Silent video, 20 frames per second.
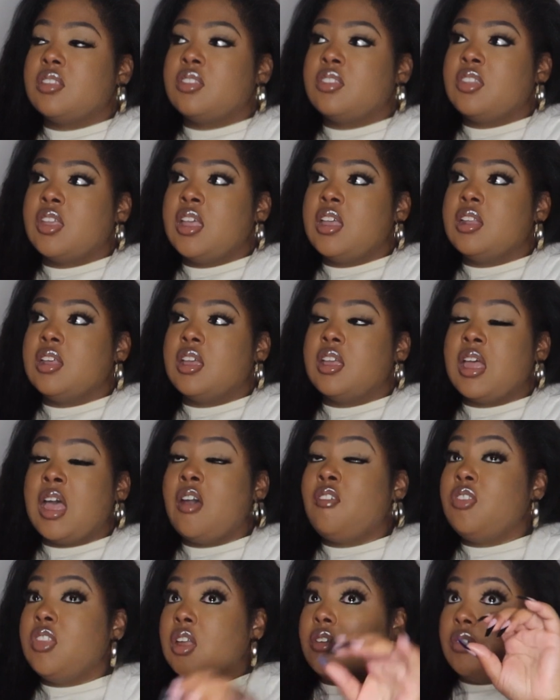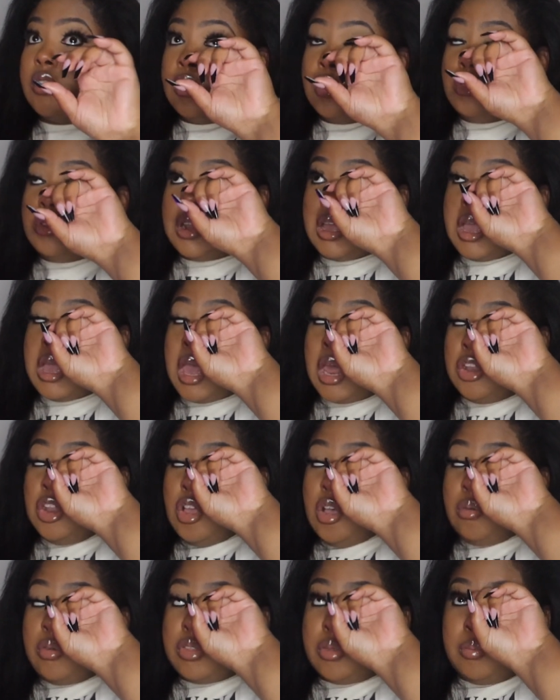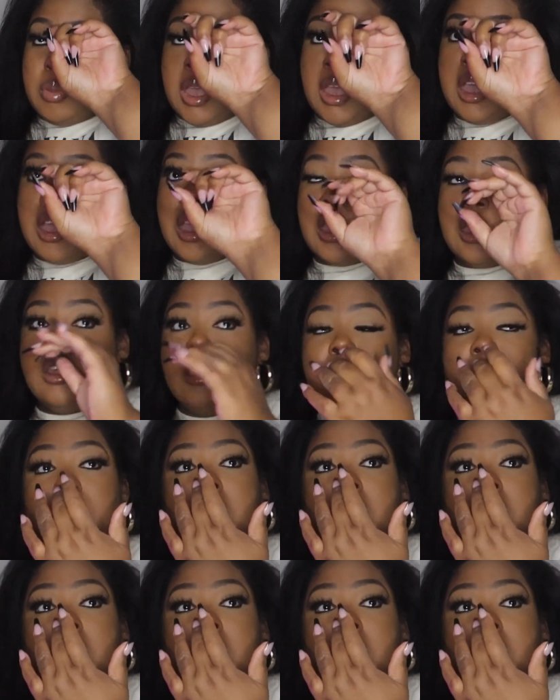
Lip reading: say that, I've never knew that. I knew it was bad.